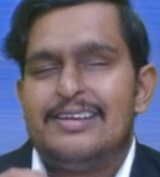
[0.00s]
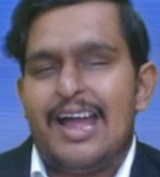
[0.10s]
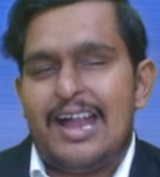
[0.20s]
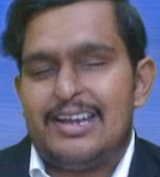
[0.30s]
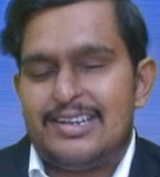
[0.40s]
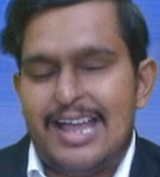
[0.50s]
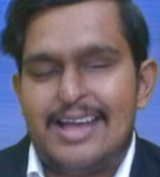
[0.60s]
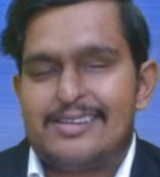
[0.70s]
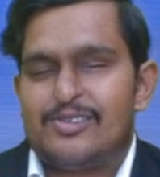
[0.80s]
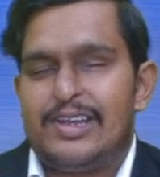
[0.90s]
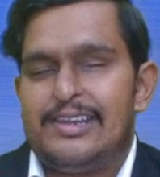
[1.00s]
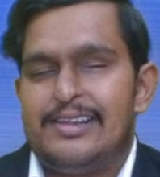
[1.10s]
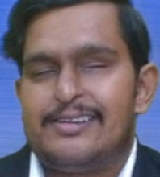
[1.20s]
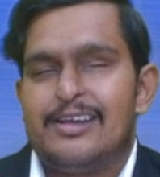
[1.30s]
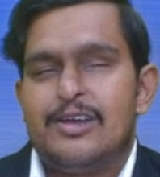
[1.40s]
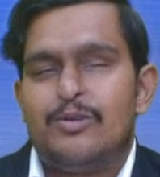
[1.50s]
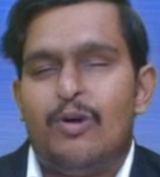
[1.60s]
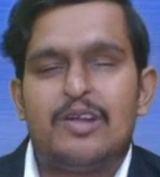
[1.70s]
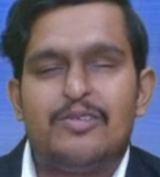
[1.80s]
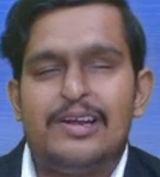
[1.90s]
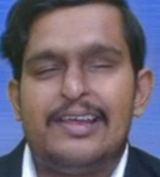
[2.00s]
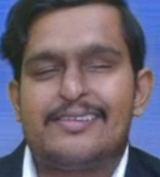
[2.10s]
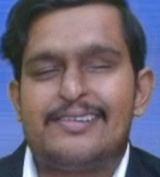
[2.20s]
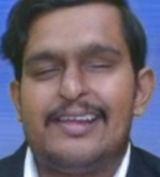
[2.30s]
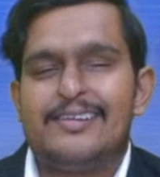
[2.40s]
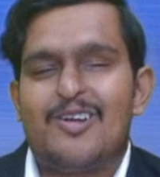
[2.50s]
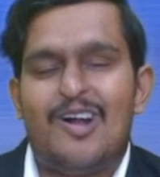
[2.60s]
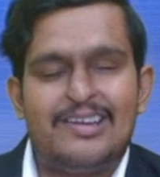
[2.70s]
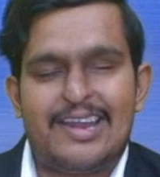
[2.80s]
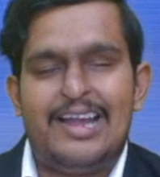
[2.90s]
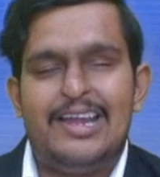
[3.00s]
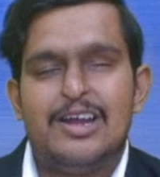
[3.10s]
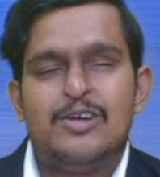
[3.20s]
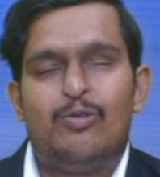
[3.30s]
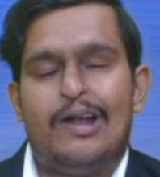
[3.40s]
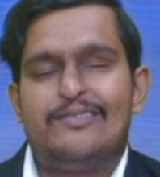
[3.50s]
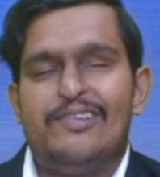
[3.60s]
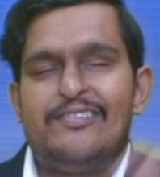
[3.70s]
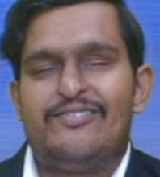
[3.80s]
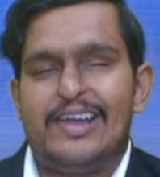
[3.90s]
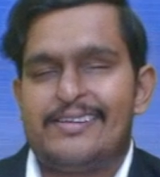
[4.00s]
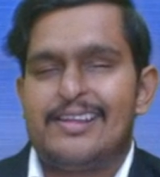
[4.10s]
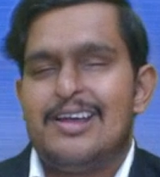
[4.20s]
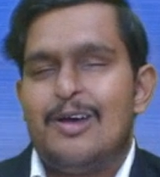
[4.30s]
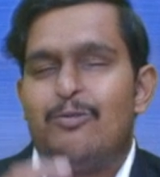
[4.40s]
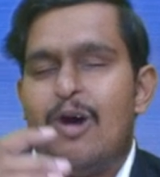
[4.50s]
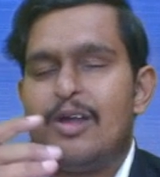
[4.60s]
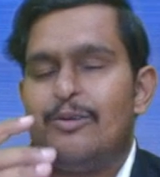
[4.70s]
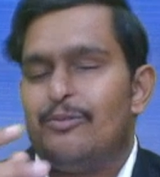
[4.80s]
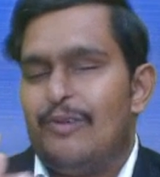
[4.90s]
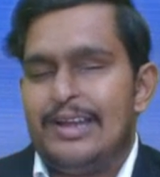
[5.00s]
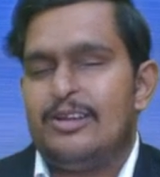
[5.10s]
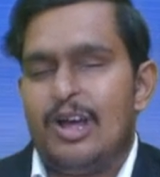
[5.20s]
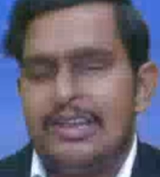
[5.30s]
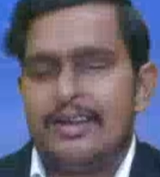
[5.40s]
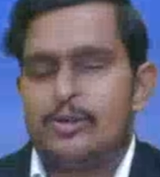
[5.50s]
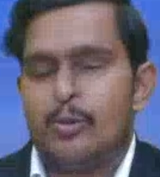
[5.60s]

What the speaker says: And last one is forward exchange contract, what we fix for $1